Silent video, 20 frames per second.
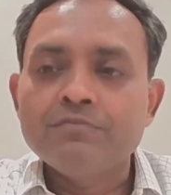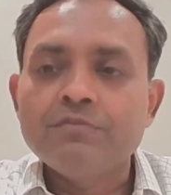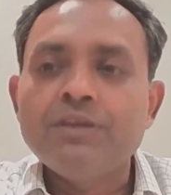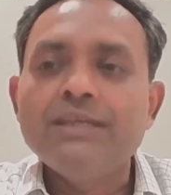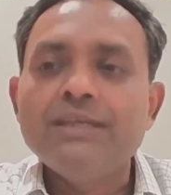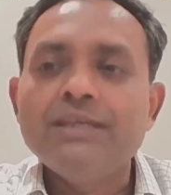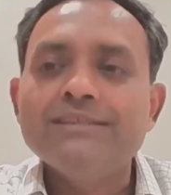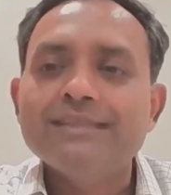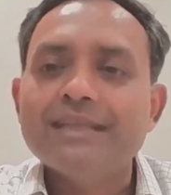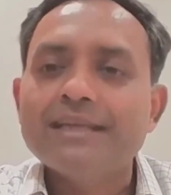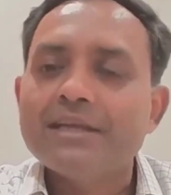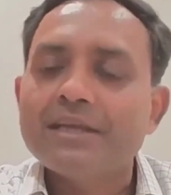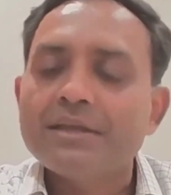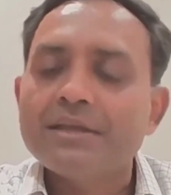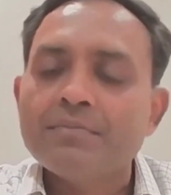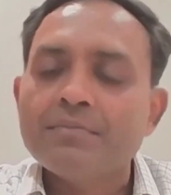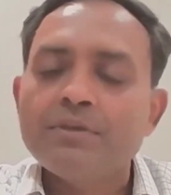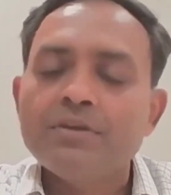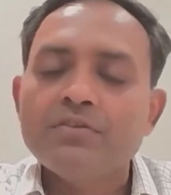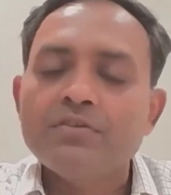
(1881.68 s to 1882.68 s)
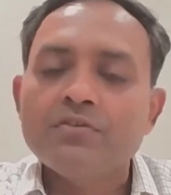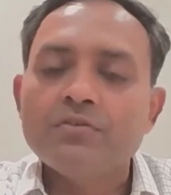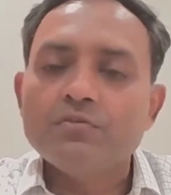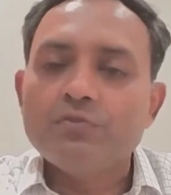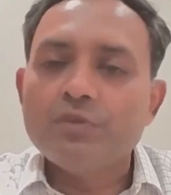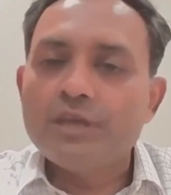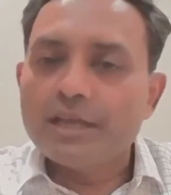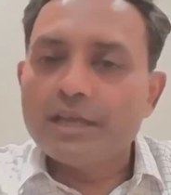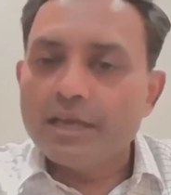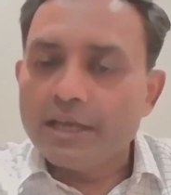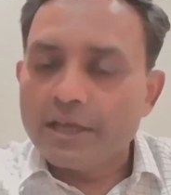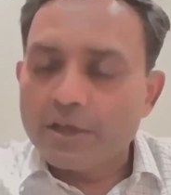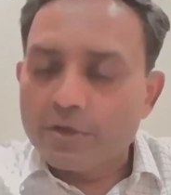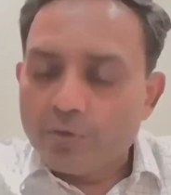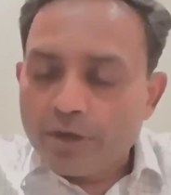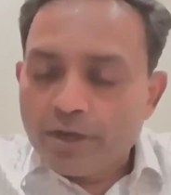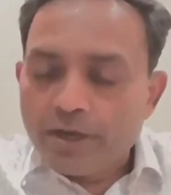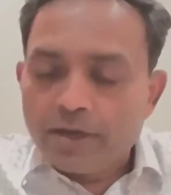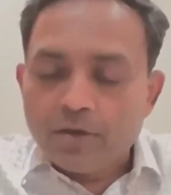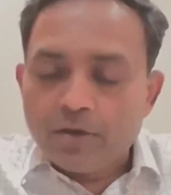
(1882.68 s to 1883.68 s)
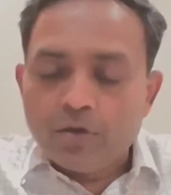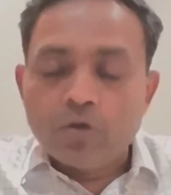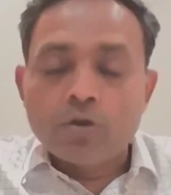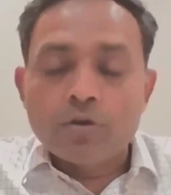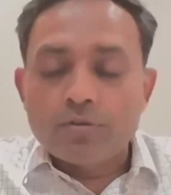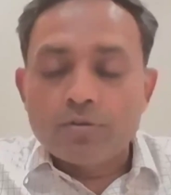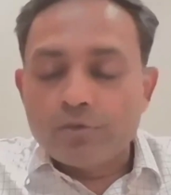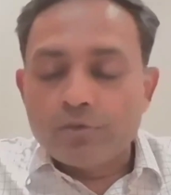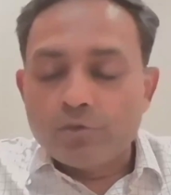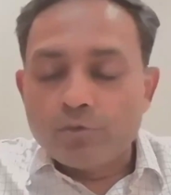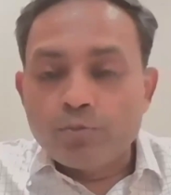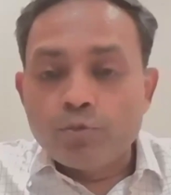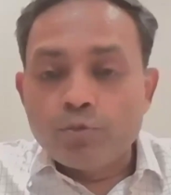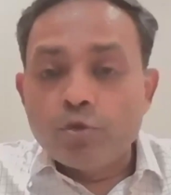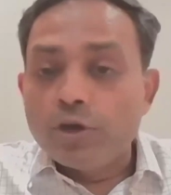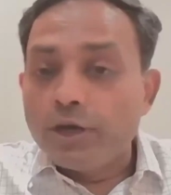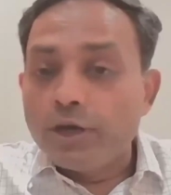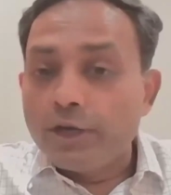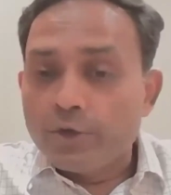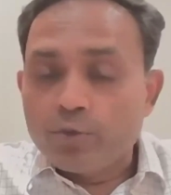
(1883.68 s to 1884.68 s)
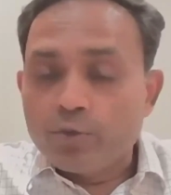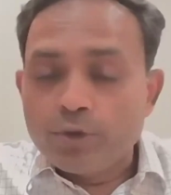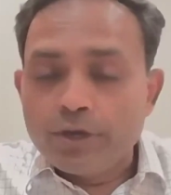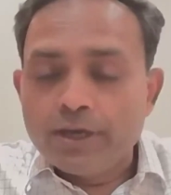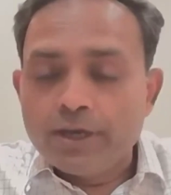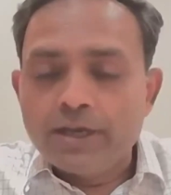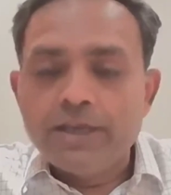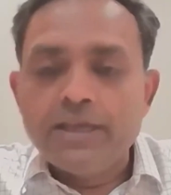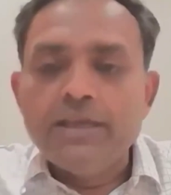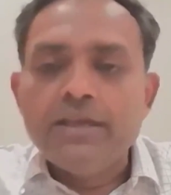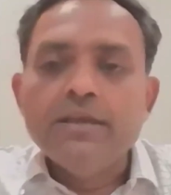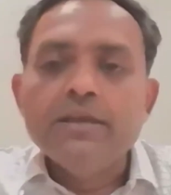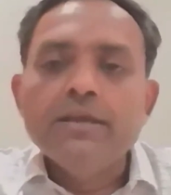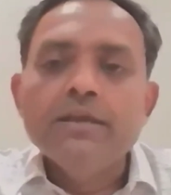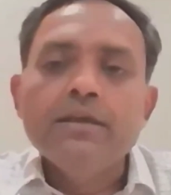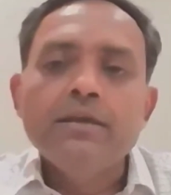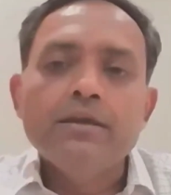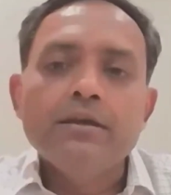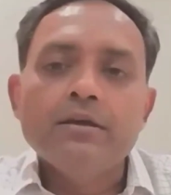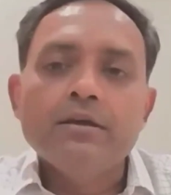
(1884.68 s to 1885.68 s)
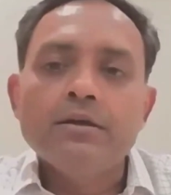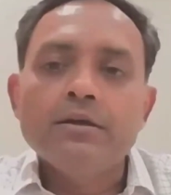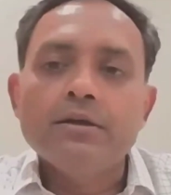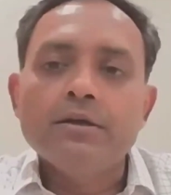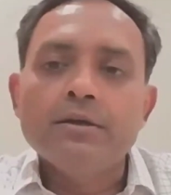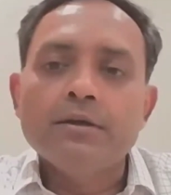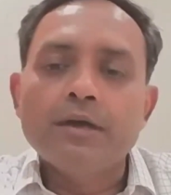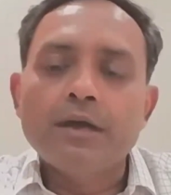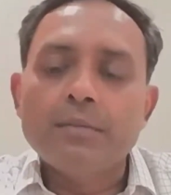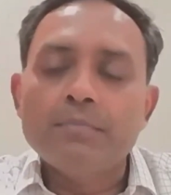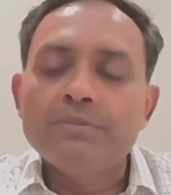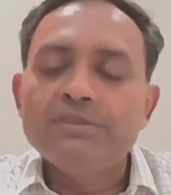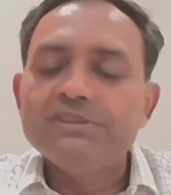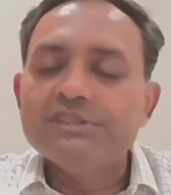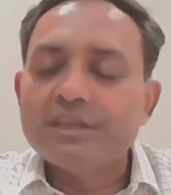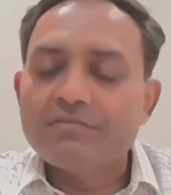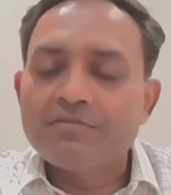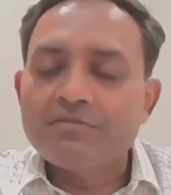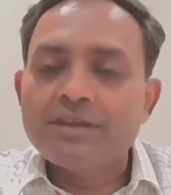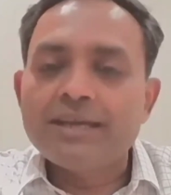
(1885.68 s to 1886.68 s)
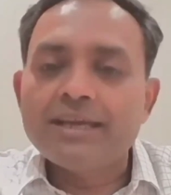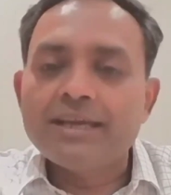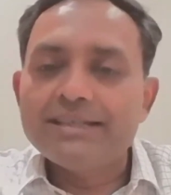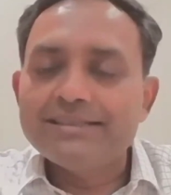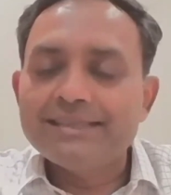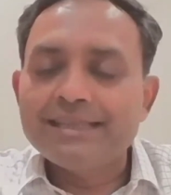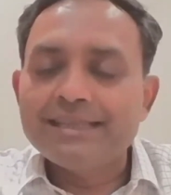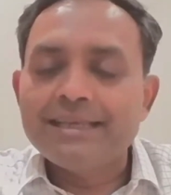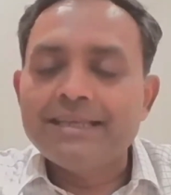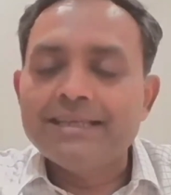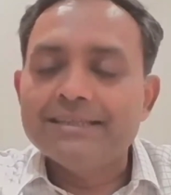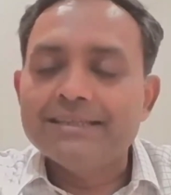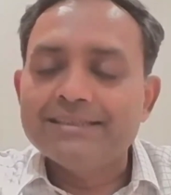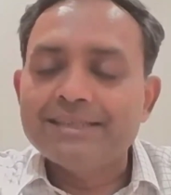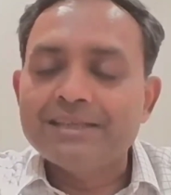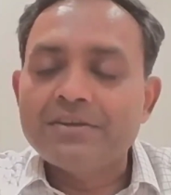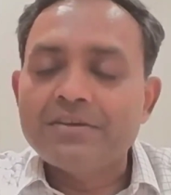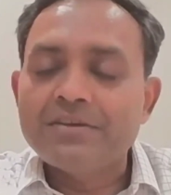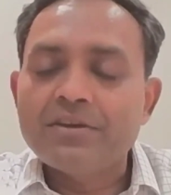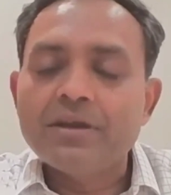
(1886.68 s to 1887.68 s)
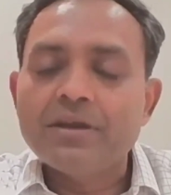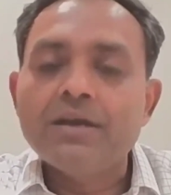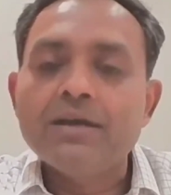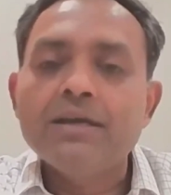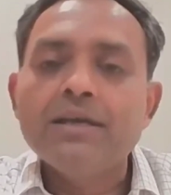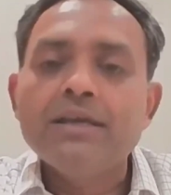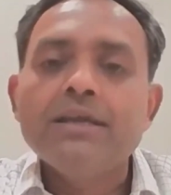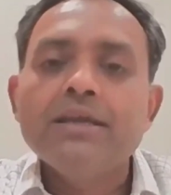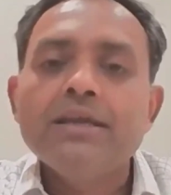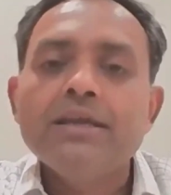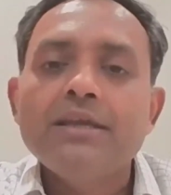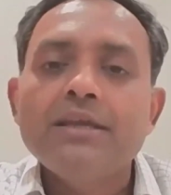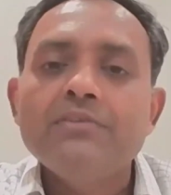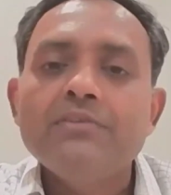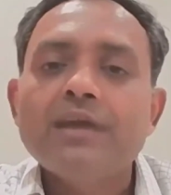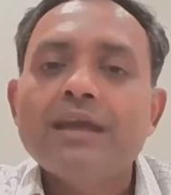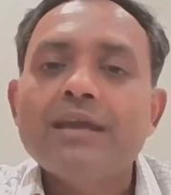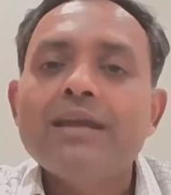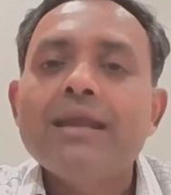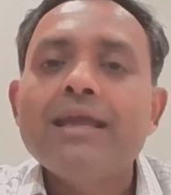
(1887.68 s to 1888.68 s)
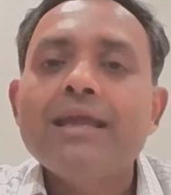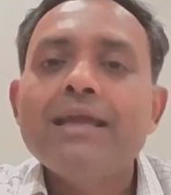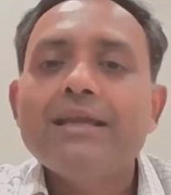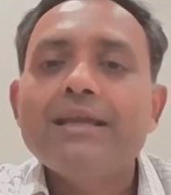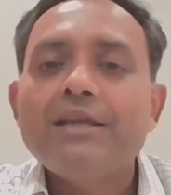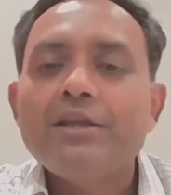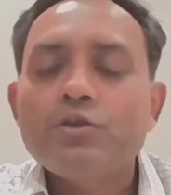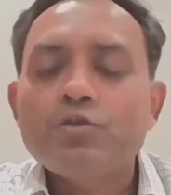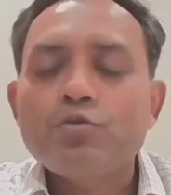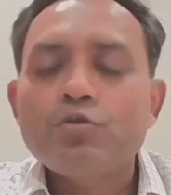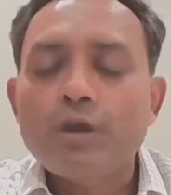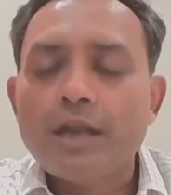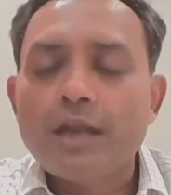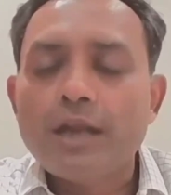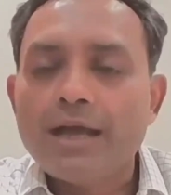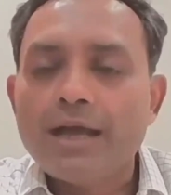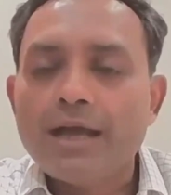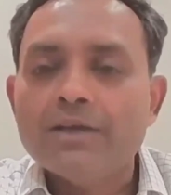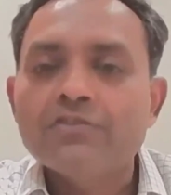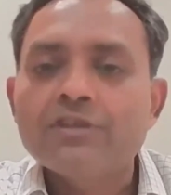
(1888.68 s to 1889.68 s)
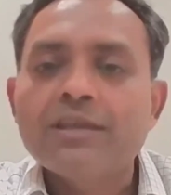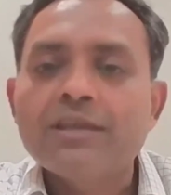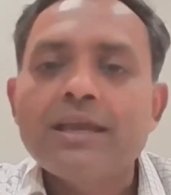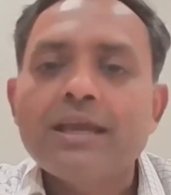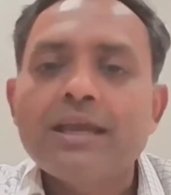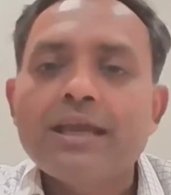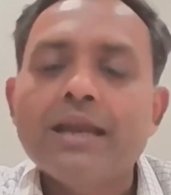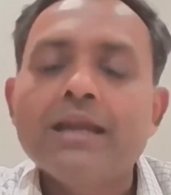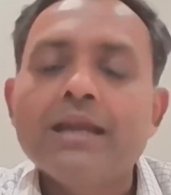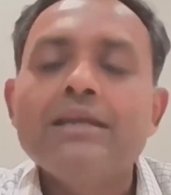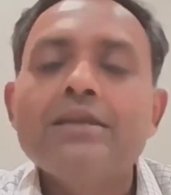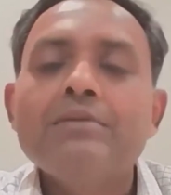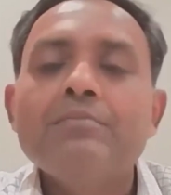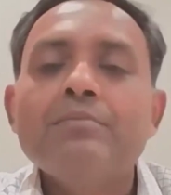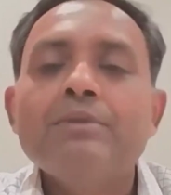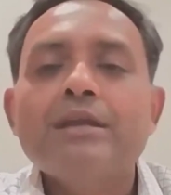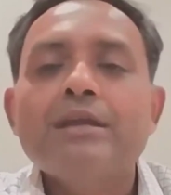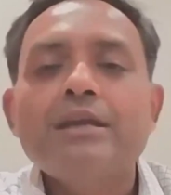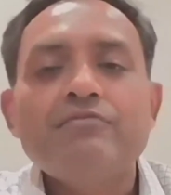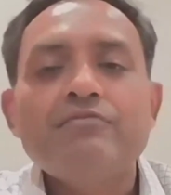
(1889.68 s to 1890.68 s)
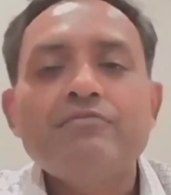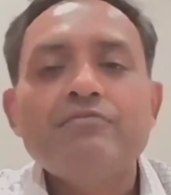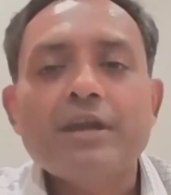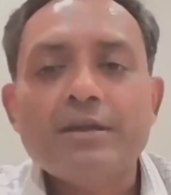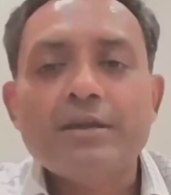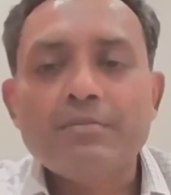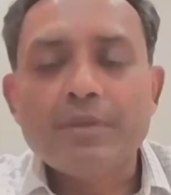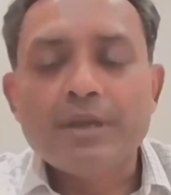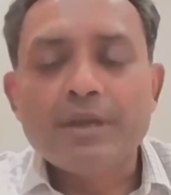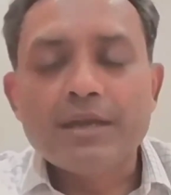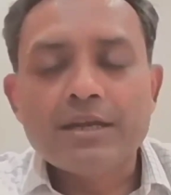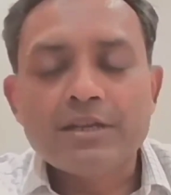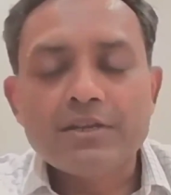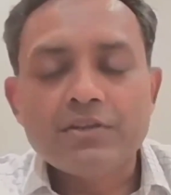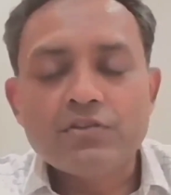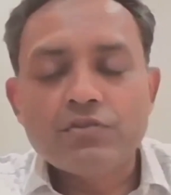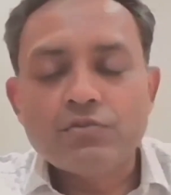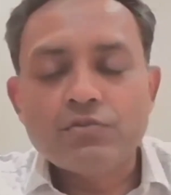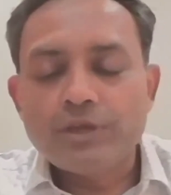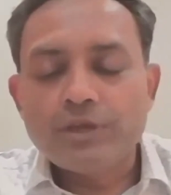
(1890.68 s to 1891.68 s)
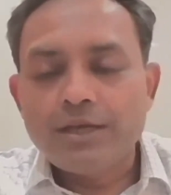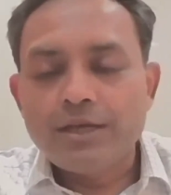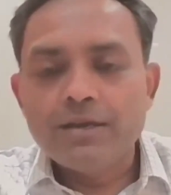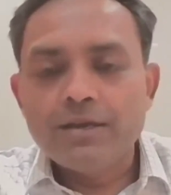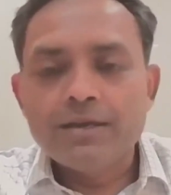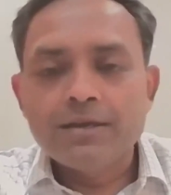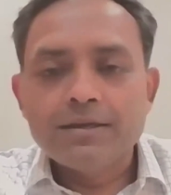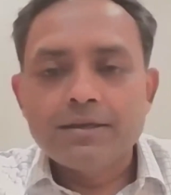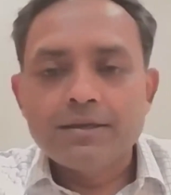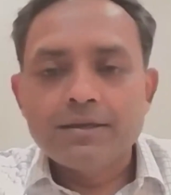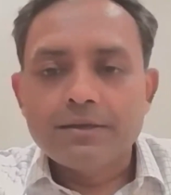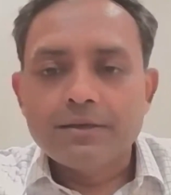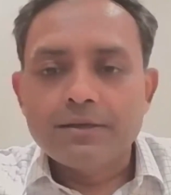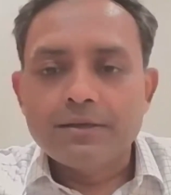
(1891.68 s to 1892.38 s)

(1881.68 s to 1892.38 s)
weak sentiments, weak liquidity, or your poor liquidity amidst FII selling, etc., is unlikely to last, and ultimately fundamentals will